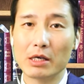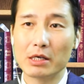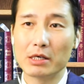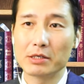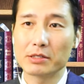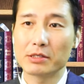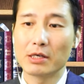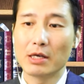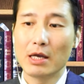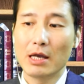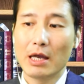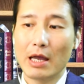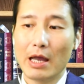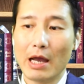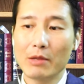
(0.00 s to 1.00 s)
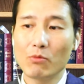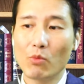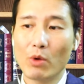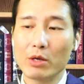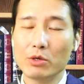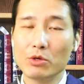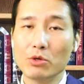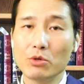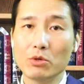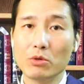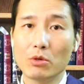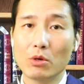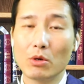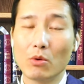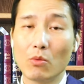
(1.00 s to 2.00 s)
is. And when
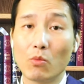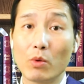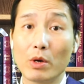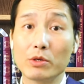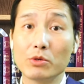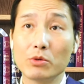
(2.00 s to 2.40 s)
you